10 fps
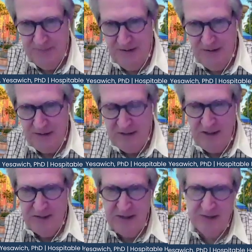Now that kind
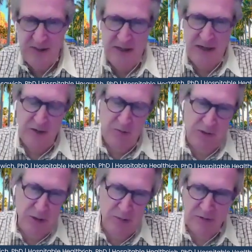of takes it out of the
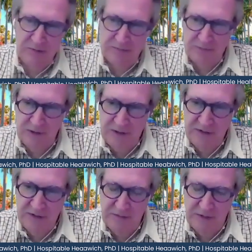realm of really
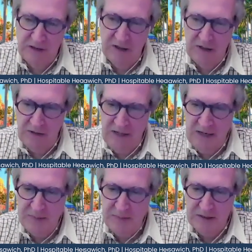the, the clinical
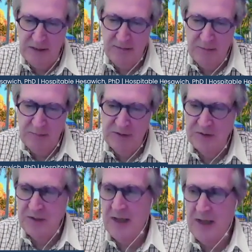aspect of it, but they're
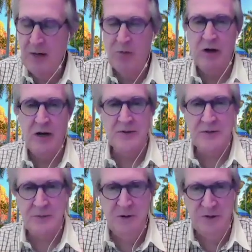saying, hey, we're
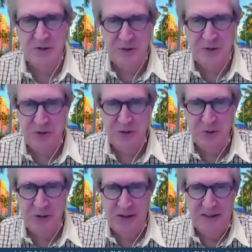customers
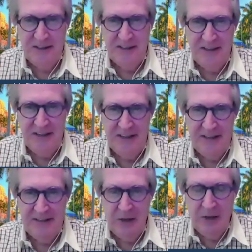too.
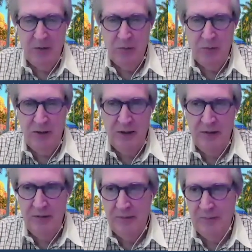And you know, and
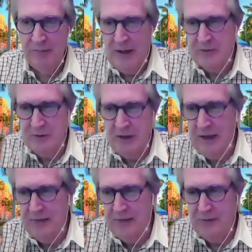we
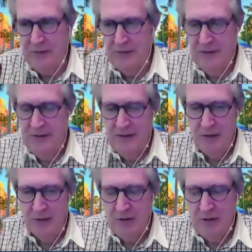patronize a
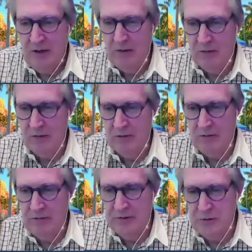hotel or
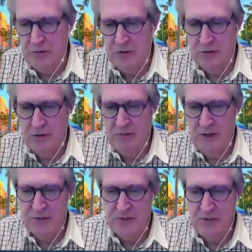resort or
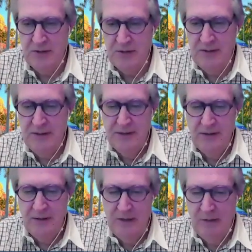restaurant,
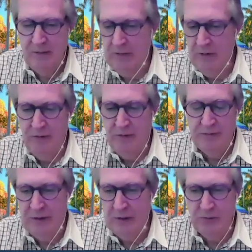you know, very
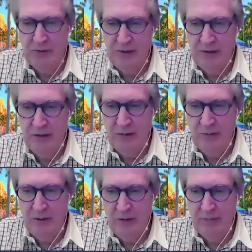frequently
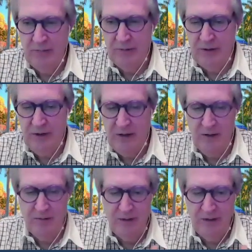our our
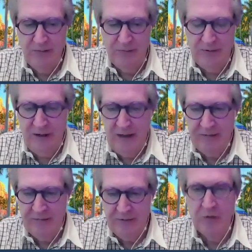our uh,
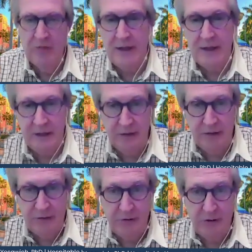staff, you know, thanking
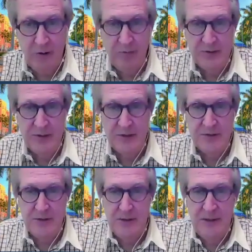us for our business,